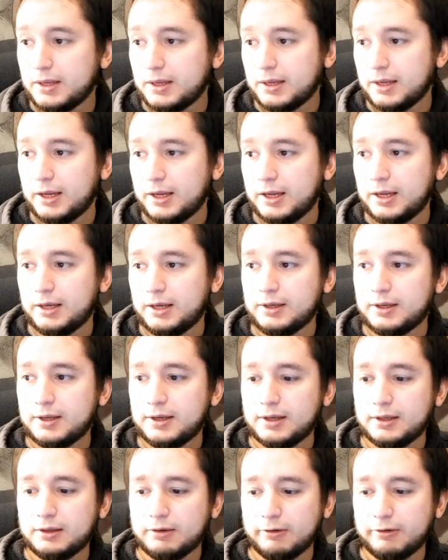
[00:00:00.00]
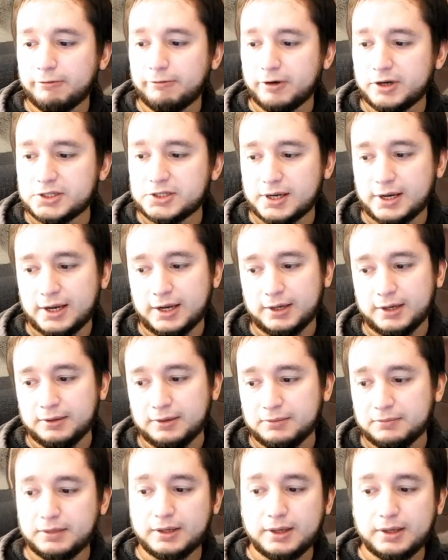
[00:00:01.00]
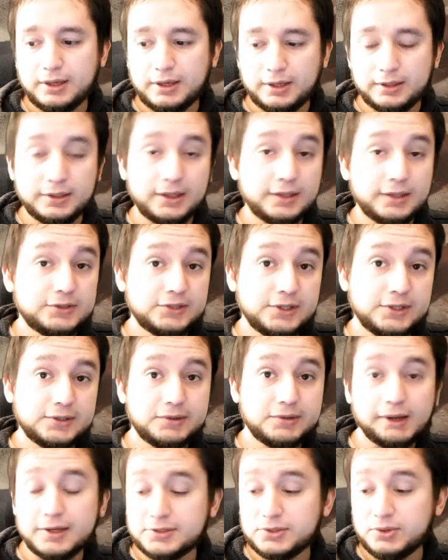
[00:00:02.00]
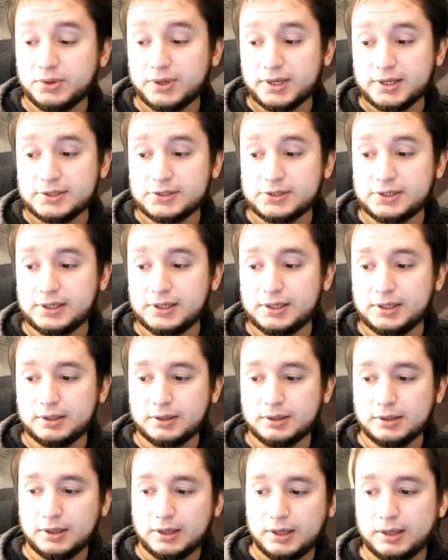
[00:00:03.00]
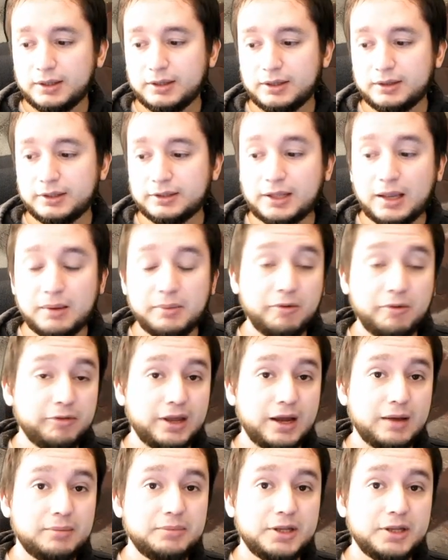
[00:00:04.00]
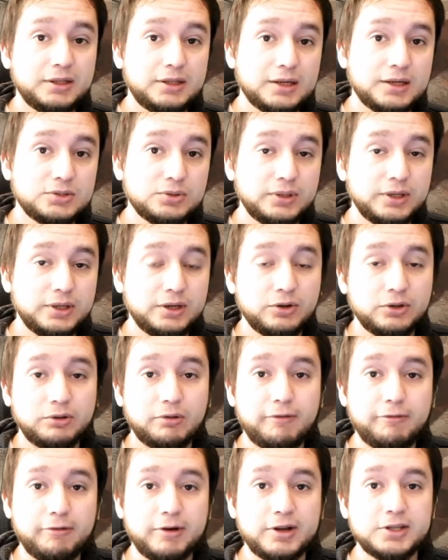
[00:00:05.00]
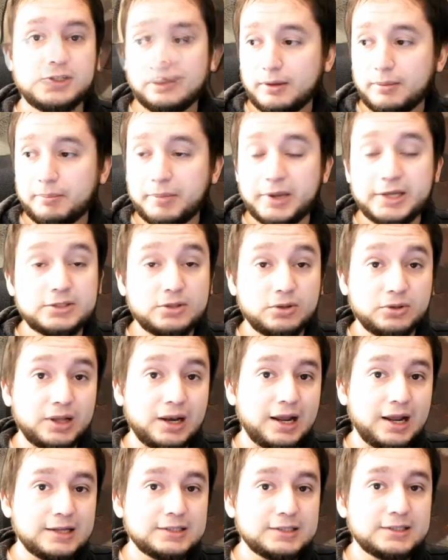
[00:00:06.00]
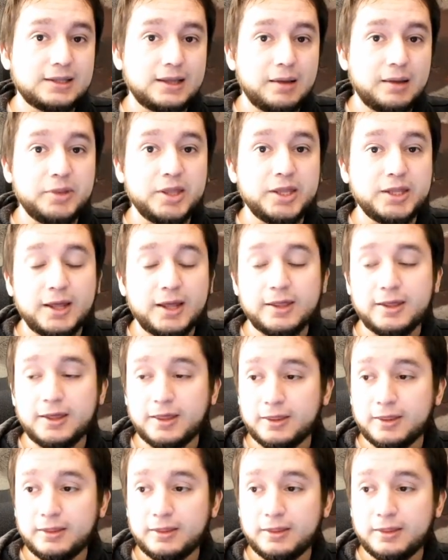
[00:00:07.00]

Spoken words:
and hit refresh again. And that's it. As you can see, the time of the update actually got refreshed based on the last update I did.